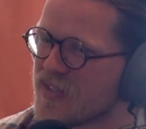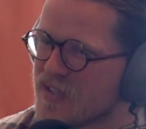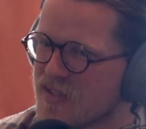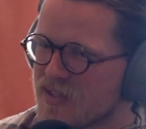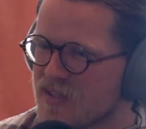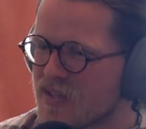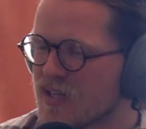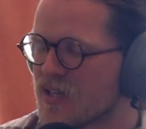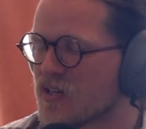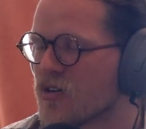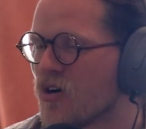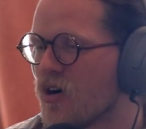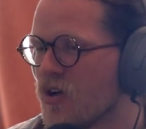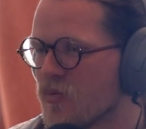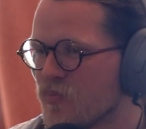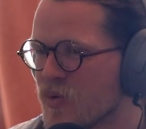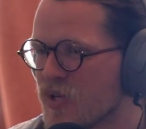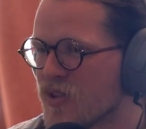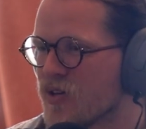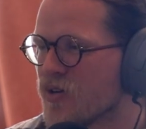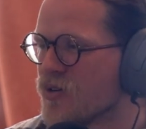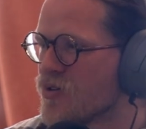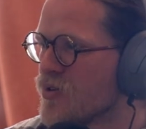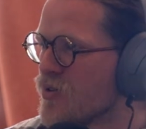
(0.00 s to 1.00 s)
they called me
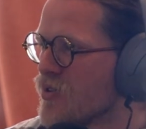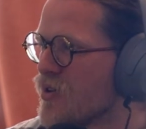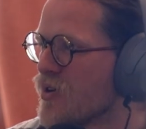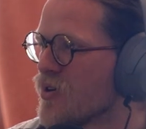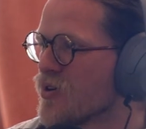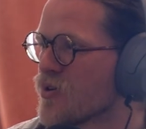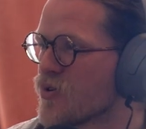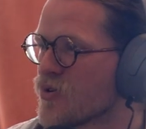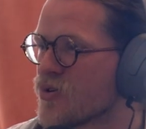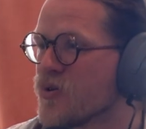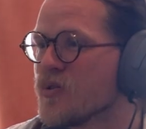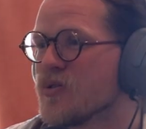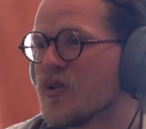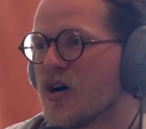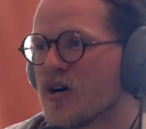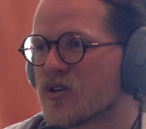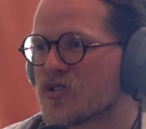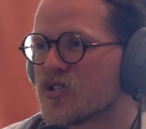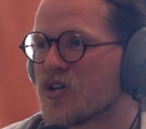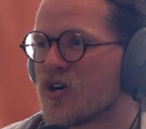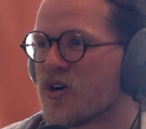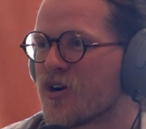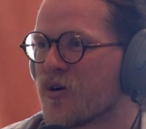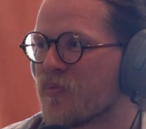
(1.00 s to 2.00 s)
their good luck
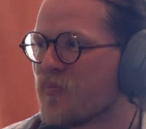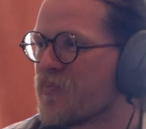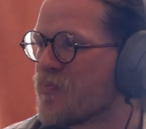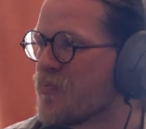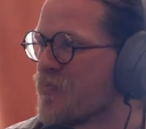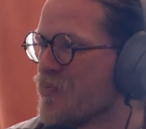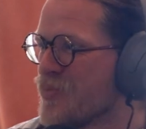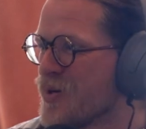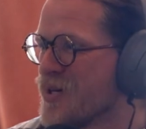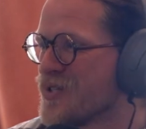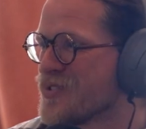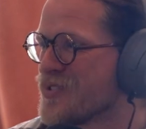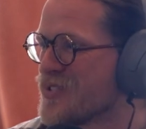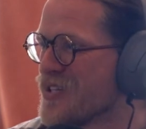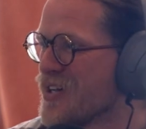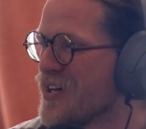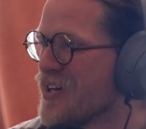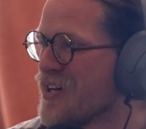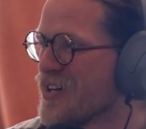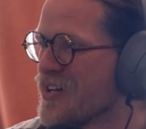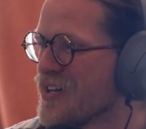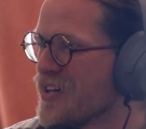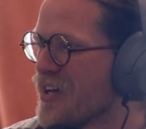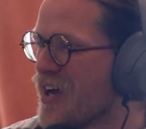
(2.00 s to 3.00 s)
charm, but
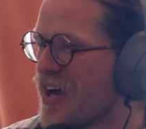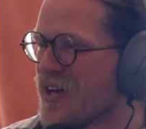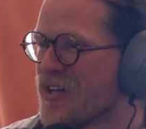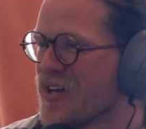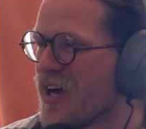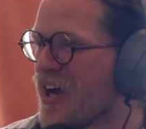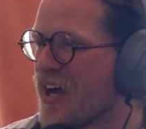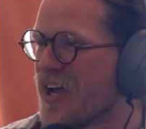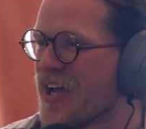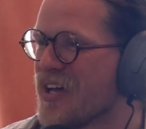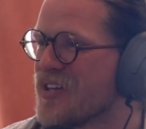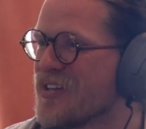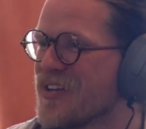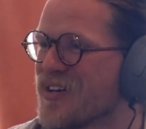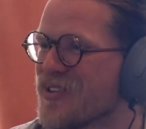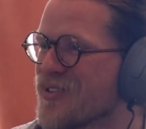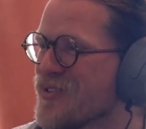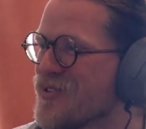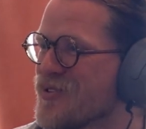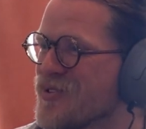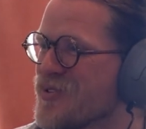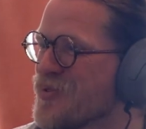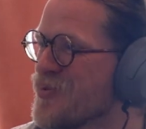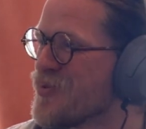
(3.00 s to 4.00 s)
I had nothing
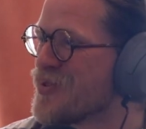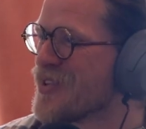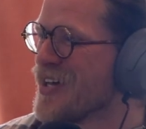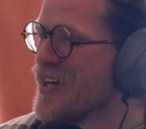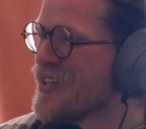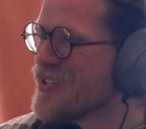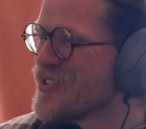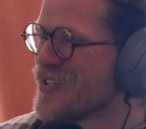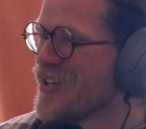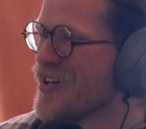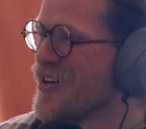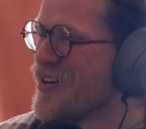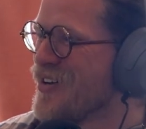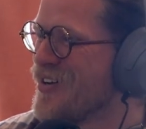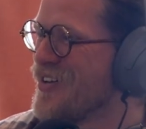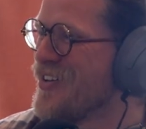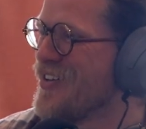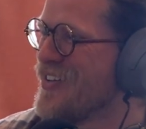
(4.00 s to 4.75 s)
to do with that sale.